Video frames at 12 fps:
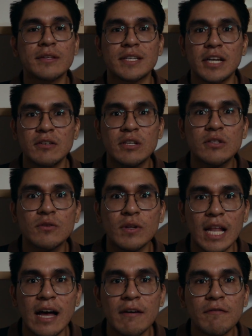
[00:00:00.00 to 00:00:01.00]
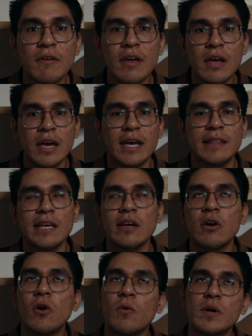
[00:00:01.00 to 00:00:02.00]
try not to laugh, and they
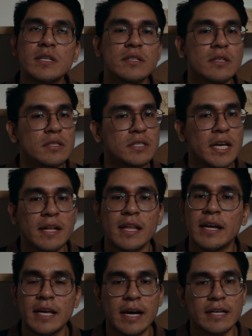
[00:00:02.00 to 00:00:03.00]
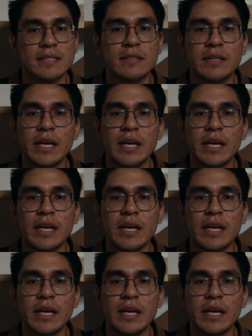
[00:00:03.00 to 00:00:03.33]
always yell at us,